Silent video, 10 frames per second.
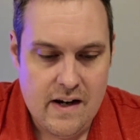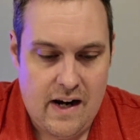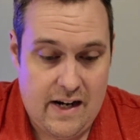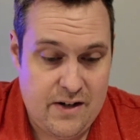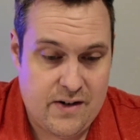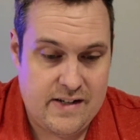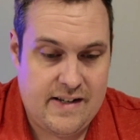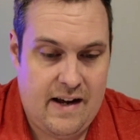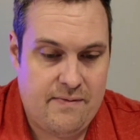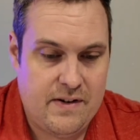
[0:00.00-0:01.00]
And you can
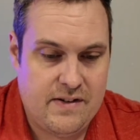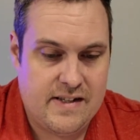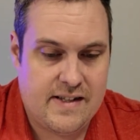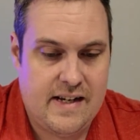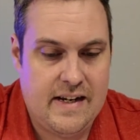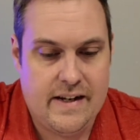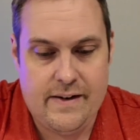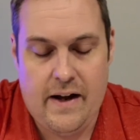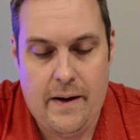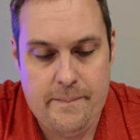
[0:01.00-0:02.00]
definitely see
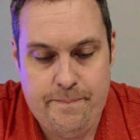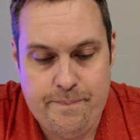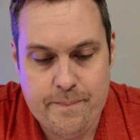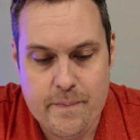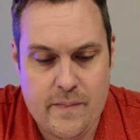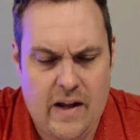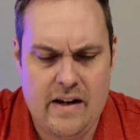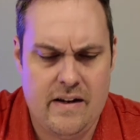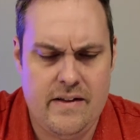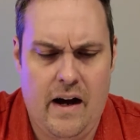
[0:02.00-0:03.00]
it.
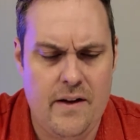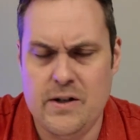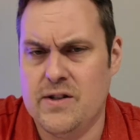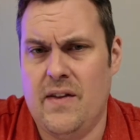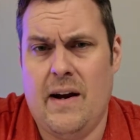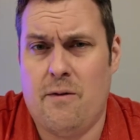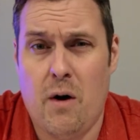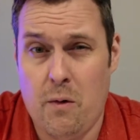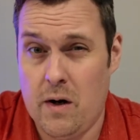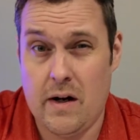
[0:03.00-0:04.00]
The others on that
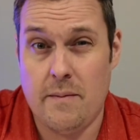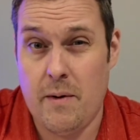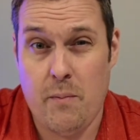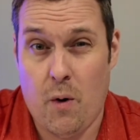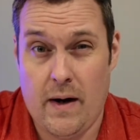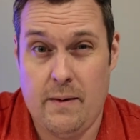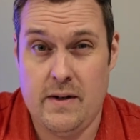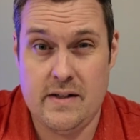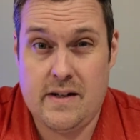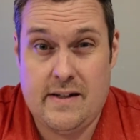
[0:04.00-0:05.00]
roll were a couple boring
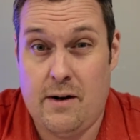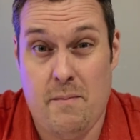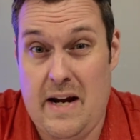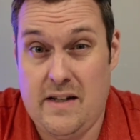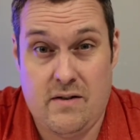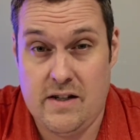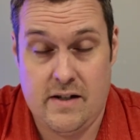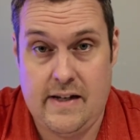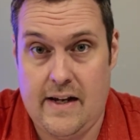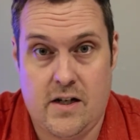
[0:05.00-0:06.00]
ones because they were basically
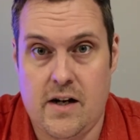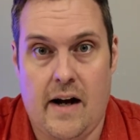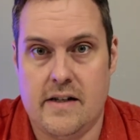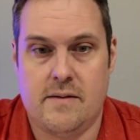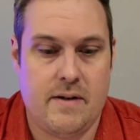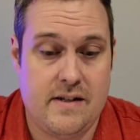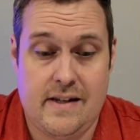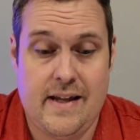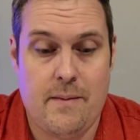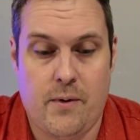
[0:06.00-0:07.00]
just test shots, because
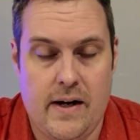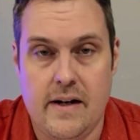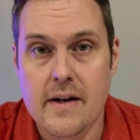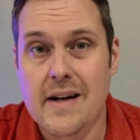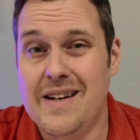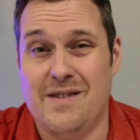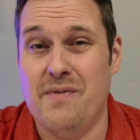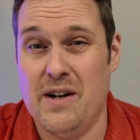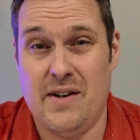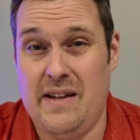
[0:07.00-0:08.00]
at that point, this is
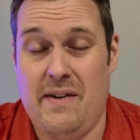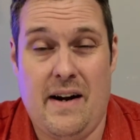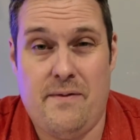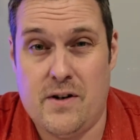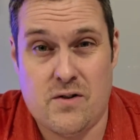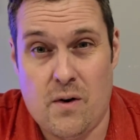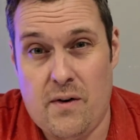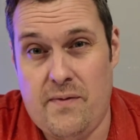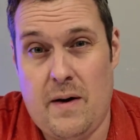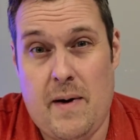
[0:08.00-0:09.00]
literally the very first
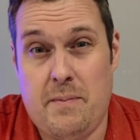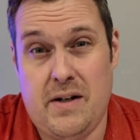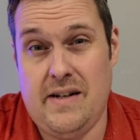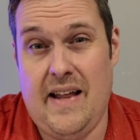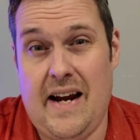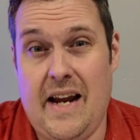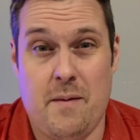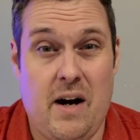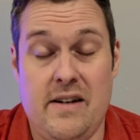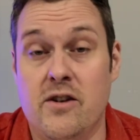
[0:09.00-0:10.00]
roll of film I put into that
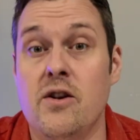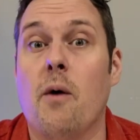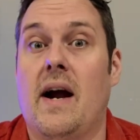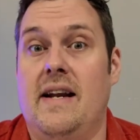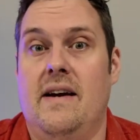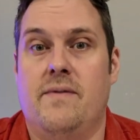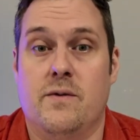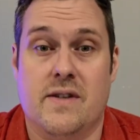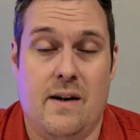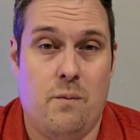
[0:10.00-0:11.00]
camera. I had no idea if it
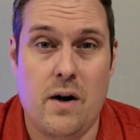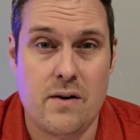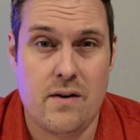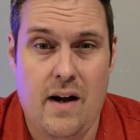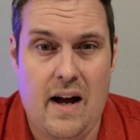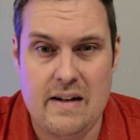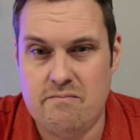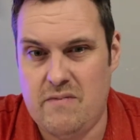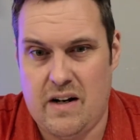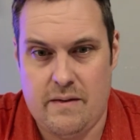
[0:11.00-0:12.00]
was going to work or
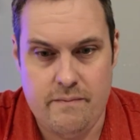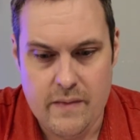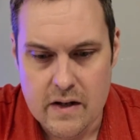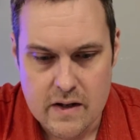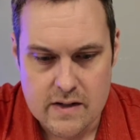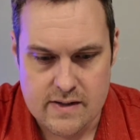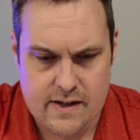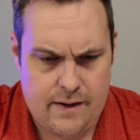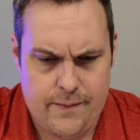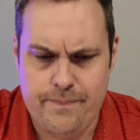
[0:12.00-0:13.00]
not, you know.
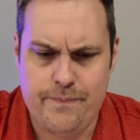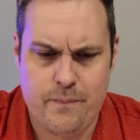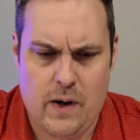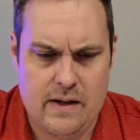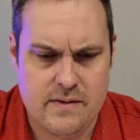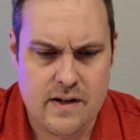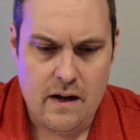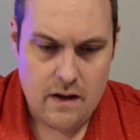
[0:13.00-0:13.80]
So, what else?